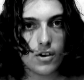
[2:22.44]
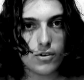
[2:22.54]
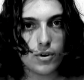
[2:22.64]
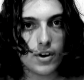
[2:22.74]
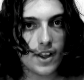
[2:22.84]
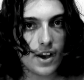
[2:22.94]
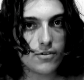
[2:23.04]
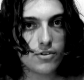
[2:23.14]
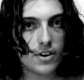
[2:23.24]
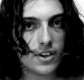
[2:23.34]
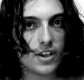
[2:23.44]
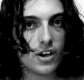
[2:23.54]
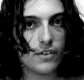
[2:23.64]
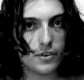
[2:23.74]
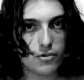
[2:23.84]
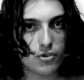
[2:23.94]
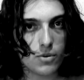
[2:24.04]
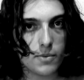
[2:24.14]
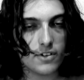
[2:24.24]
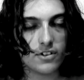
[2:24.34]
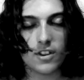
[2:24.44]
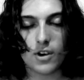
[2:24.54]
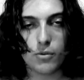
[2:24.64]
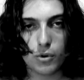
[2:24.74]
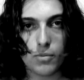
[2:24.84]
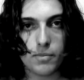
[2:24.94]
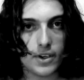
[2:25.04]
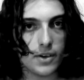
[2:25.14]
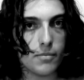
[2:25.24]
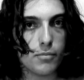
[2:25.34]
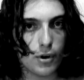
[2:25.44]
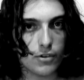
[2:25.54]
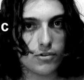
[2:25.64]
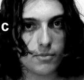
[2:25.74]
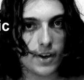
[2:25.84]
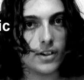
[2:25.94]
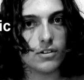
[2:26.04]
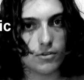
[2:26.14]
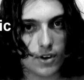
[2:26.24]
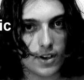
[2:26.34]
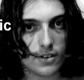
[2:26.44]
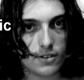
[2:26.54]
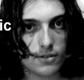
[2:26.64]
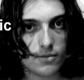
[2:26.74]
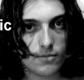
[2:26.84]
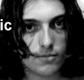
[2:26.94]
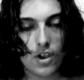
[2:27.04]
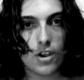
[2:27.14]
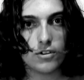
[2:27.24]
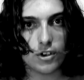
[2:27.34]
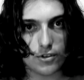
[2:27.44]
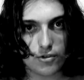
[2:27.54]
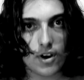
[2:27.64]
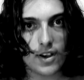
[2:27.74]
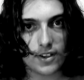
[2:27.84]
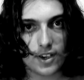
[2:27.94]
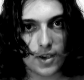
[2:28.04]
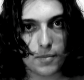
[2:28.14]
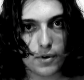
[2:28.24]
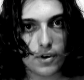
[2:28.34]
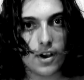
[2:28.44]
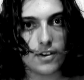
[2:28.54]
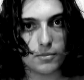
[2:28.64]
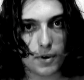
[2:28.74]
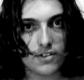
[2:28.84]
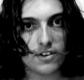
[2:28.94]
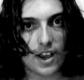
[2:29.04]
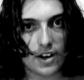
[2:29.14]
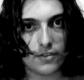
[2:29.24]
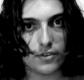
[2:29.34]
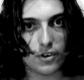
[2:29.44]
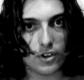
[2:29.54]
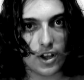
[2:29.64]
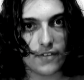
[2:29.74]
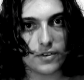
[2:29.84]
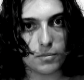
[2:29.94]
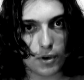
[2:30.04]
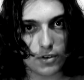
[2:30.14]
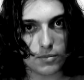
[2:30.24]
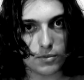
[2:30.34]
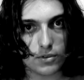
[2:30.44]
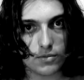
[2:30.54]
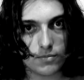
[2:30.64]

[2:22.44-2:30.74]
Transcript: You are now trying to get over trauma, so there will be post traumatic stress so try and keep her as much out of your life as possible.